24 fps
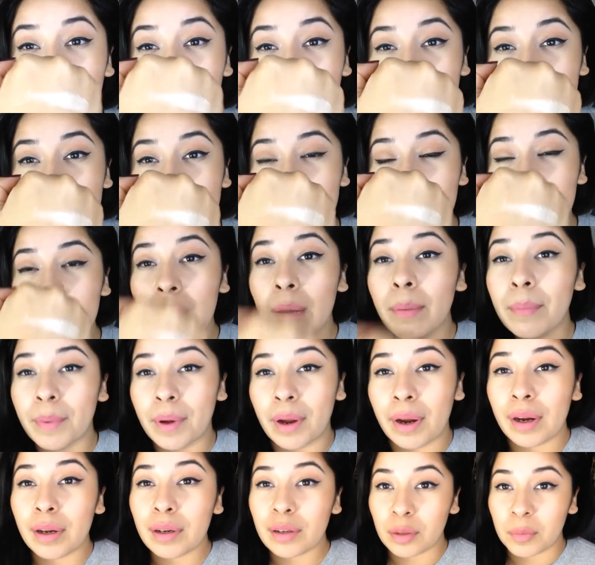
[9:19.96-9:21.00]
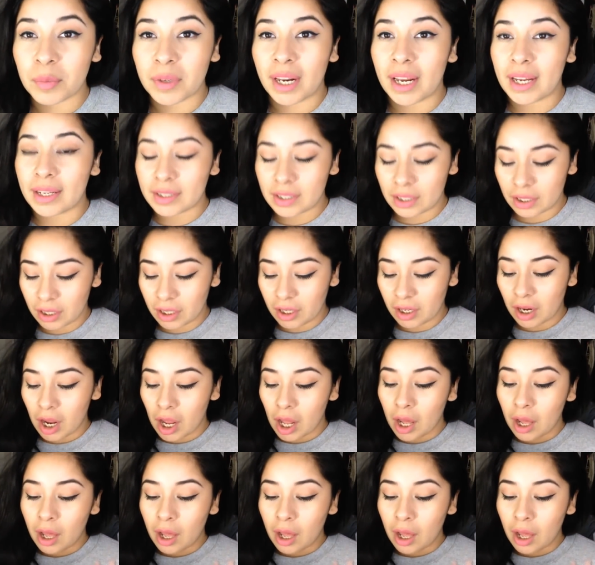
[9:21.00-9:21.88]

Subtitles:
that is Mary Luminizer.